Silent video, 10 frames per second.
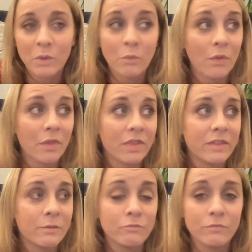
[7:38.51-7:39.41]
We
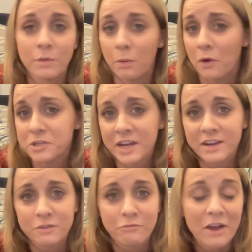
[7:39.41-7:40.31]
want the
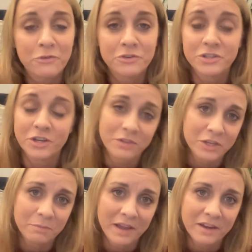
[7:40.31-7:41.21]
blockchain and the record to show
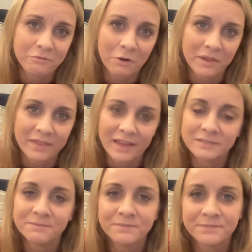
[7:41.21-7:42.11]
that you play a role in that.